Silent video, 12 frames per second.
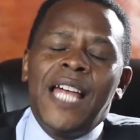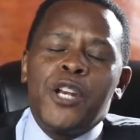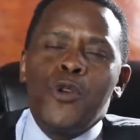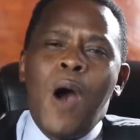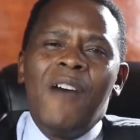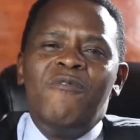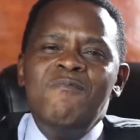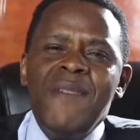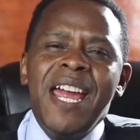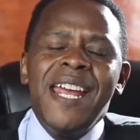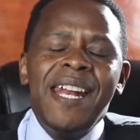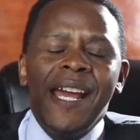that you have
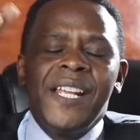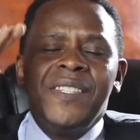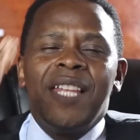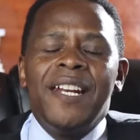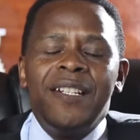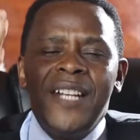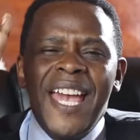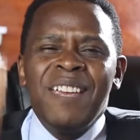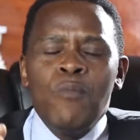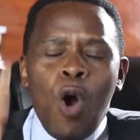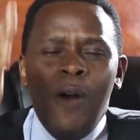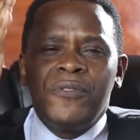made in the
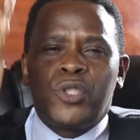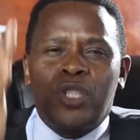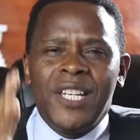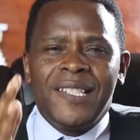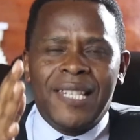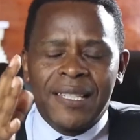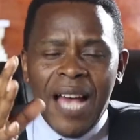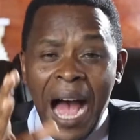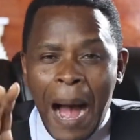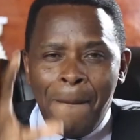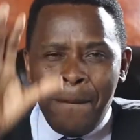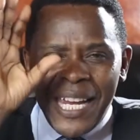name of Jesus.
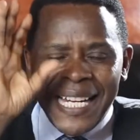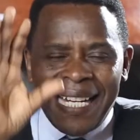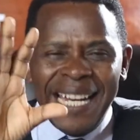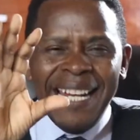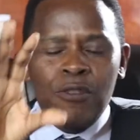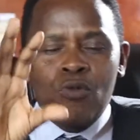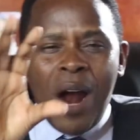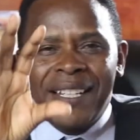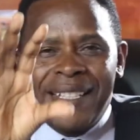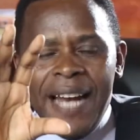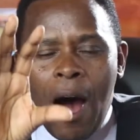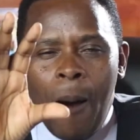I'm beginning
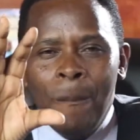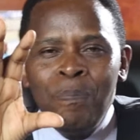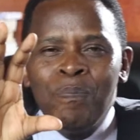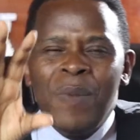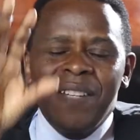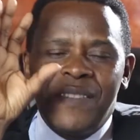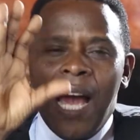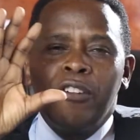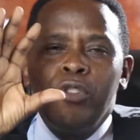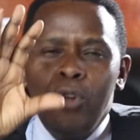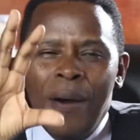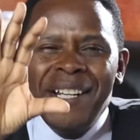right now. May the
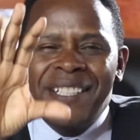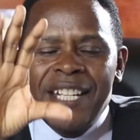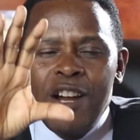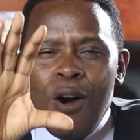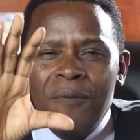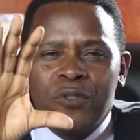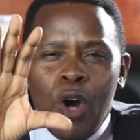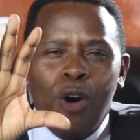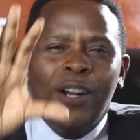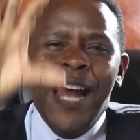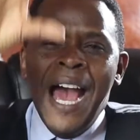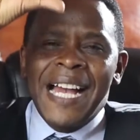anointing of
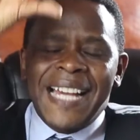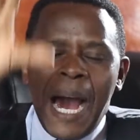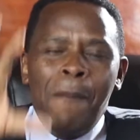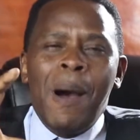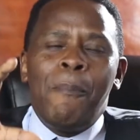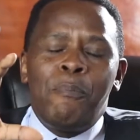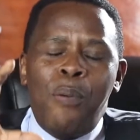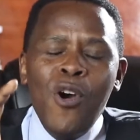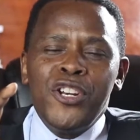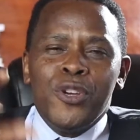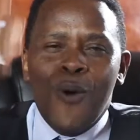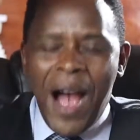God come
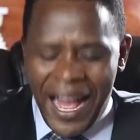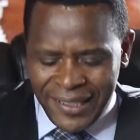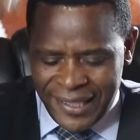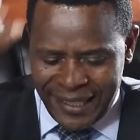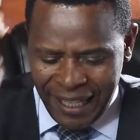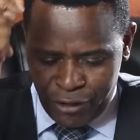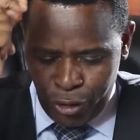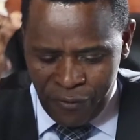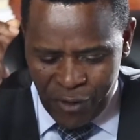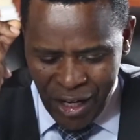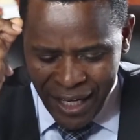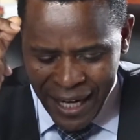upon you and set you
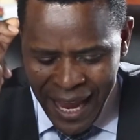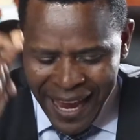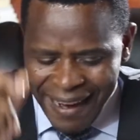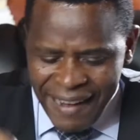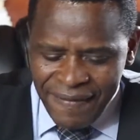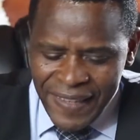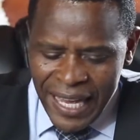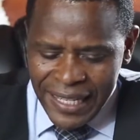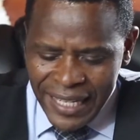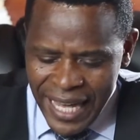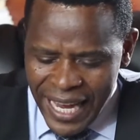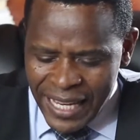free in the
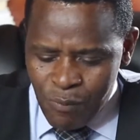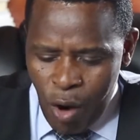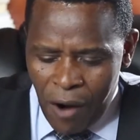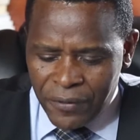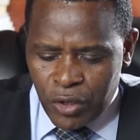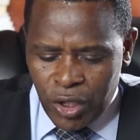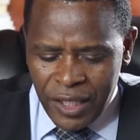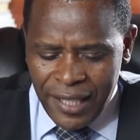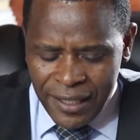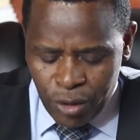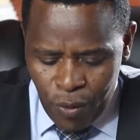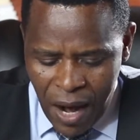name of
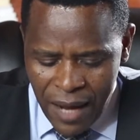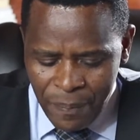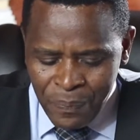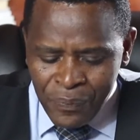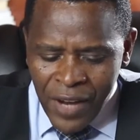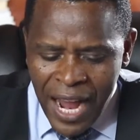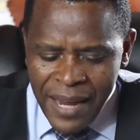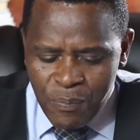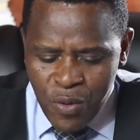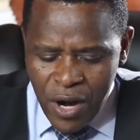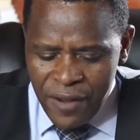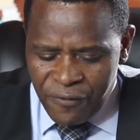Jesus Christ. I
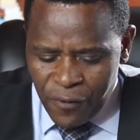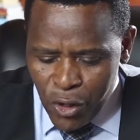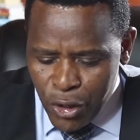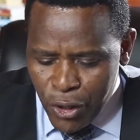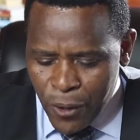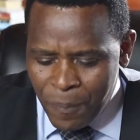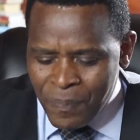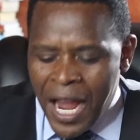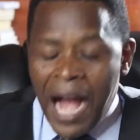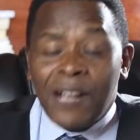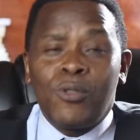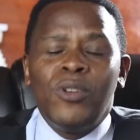pray for you
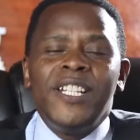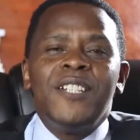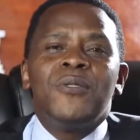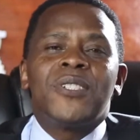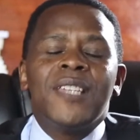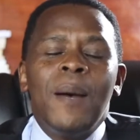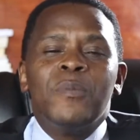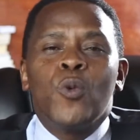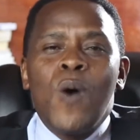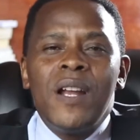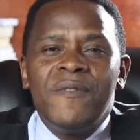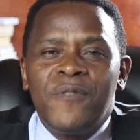according to
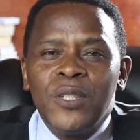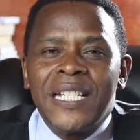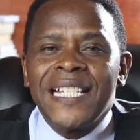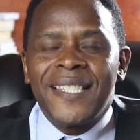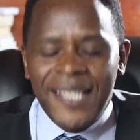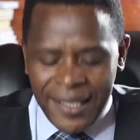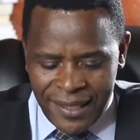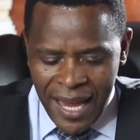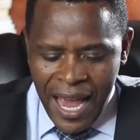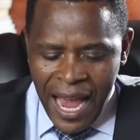Psalms 146